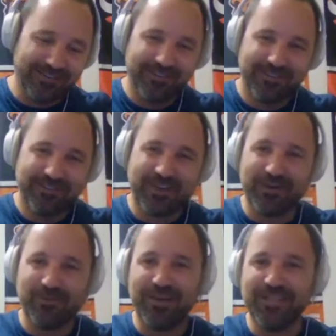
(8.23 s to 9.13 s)

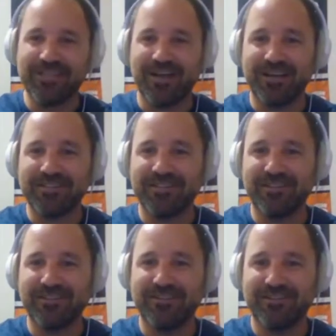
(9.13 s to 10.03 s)
Chicago White Sox in
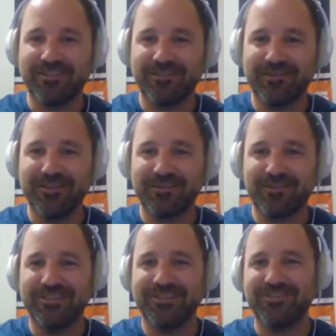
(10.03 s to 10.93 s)
their
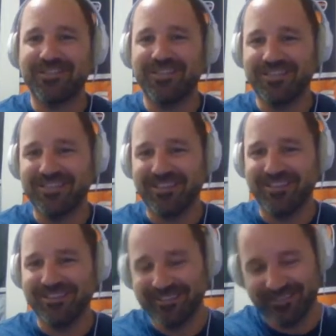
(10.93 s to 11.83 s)
2022
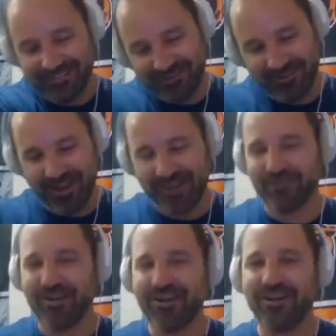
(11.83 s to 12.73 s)
season. They're going at
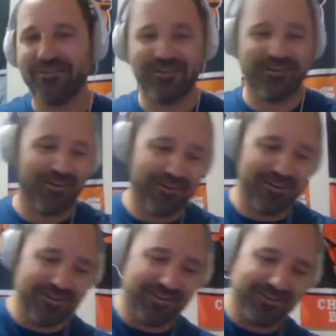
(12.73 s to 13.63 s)
it right now with the
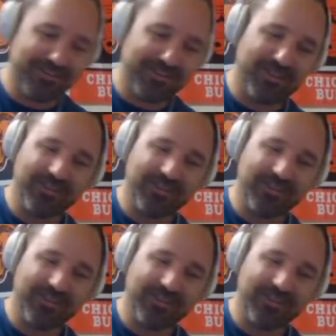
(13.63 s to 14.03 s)
Guardians.